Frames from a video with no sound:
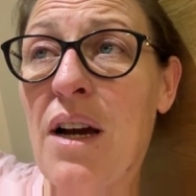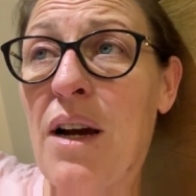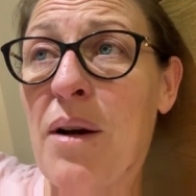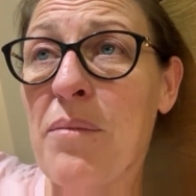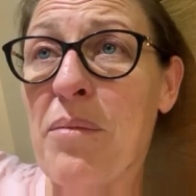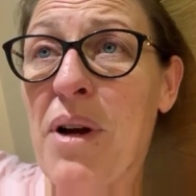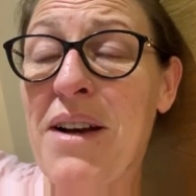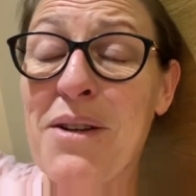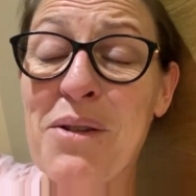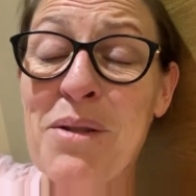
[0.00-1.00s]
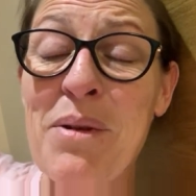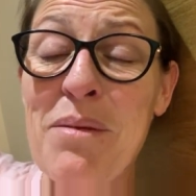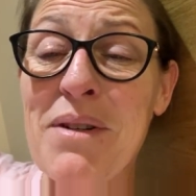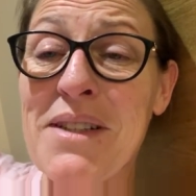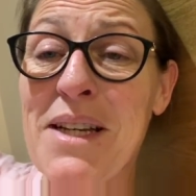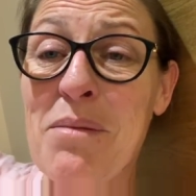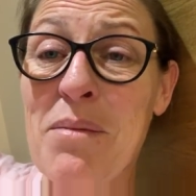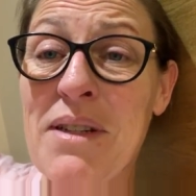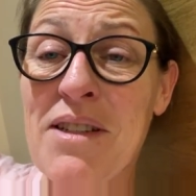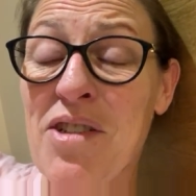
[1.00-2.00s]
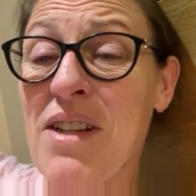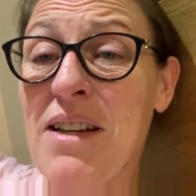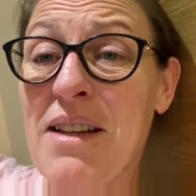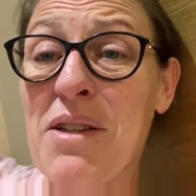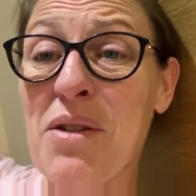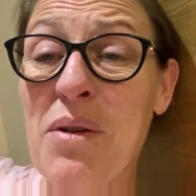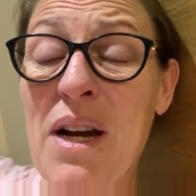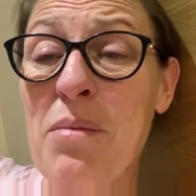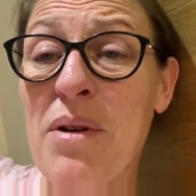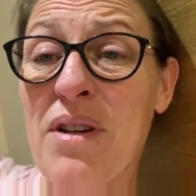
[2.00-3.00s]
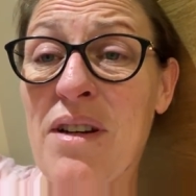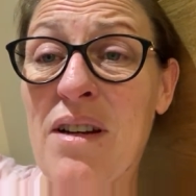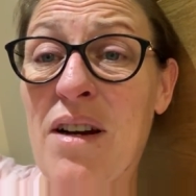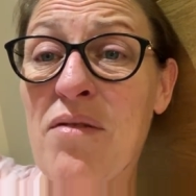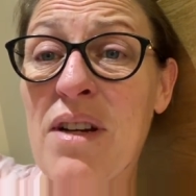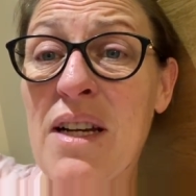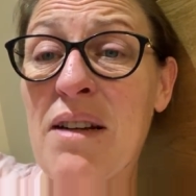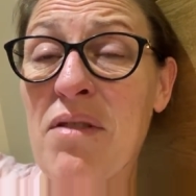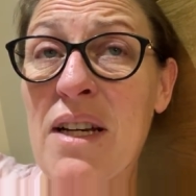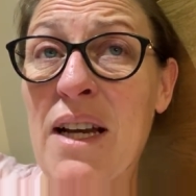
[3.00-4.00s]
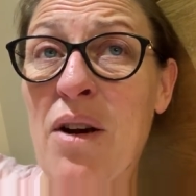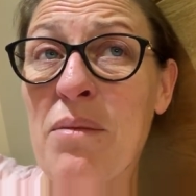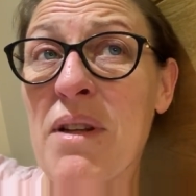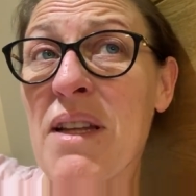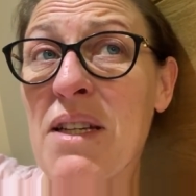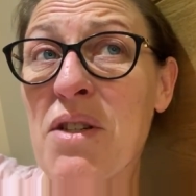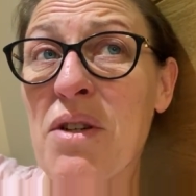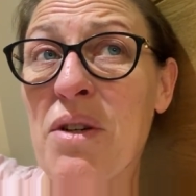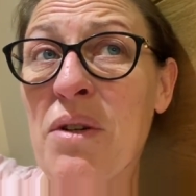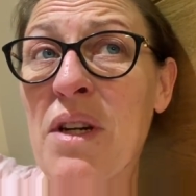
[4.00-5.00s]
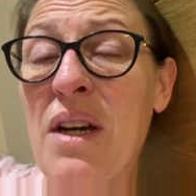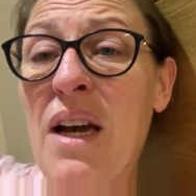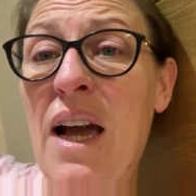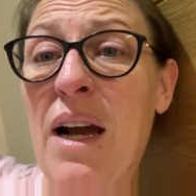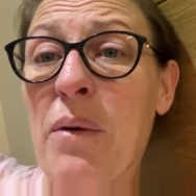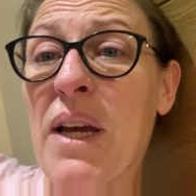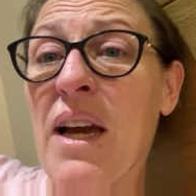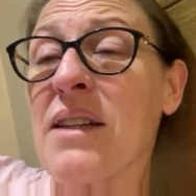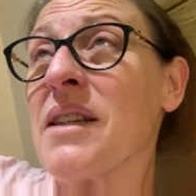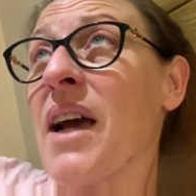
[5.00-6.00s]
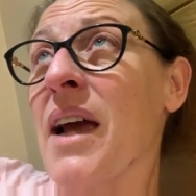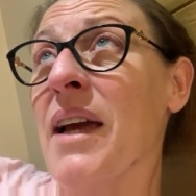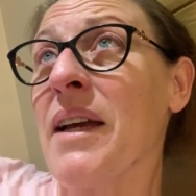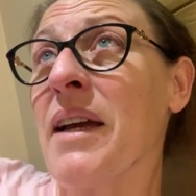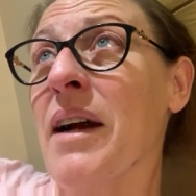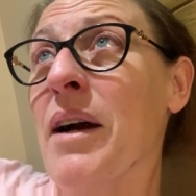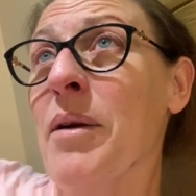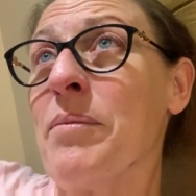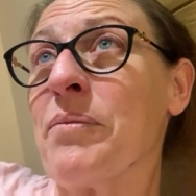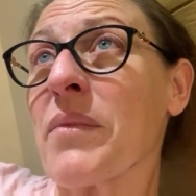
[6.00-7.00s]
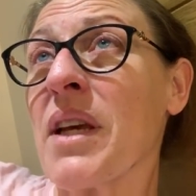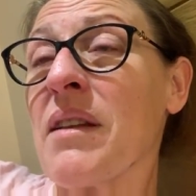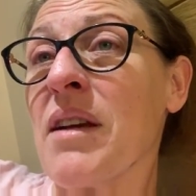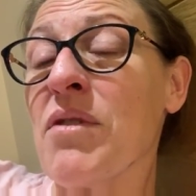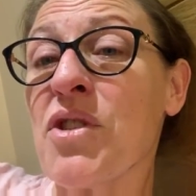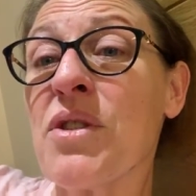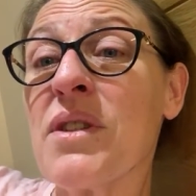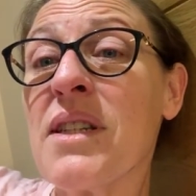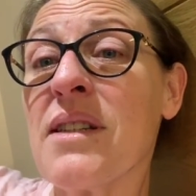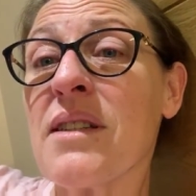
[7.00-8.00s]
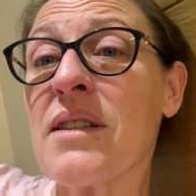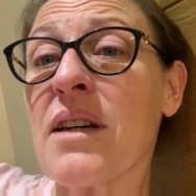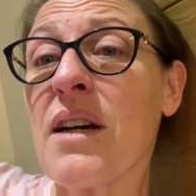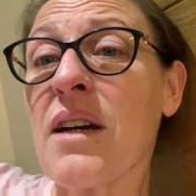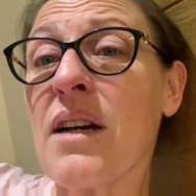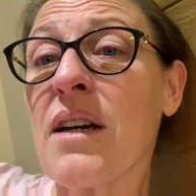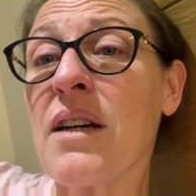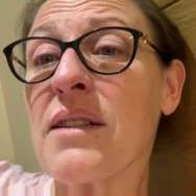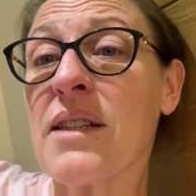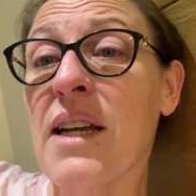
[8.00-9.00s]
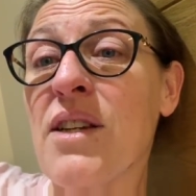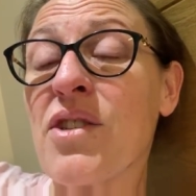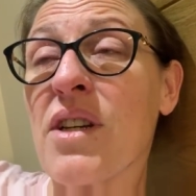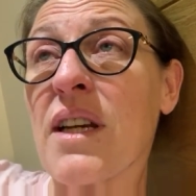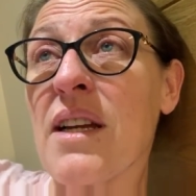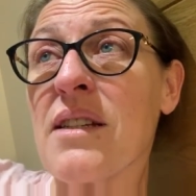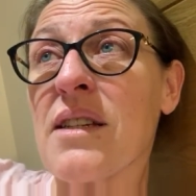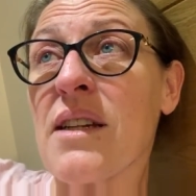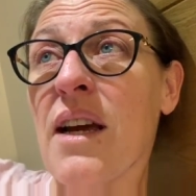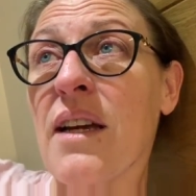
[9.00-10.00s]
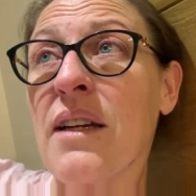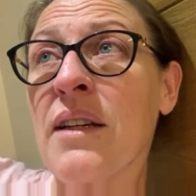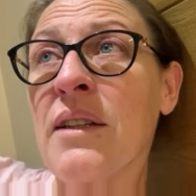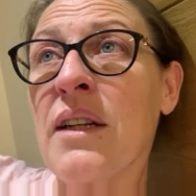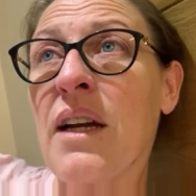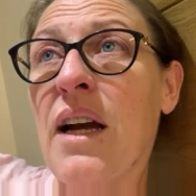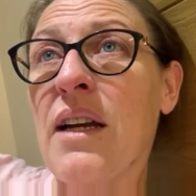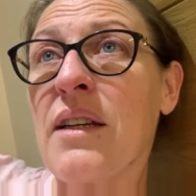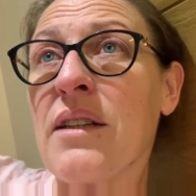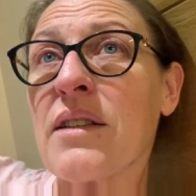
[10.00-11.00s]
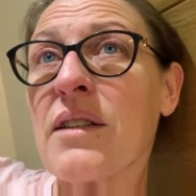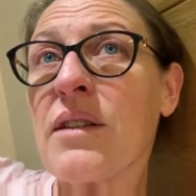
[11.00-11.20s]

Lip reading: And lots of people are sending me messages saying they do happen, and I really, really hope that they do. Howie had a they reduced his sedation again today, and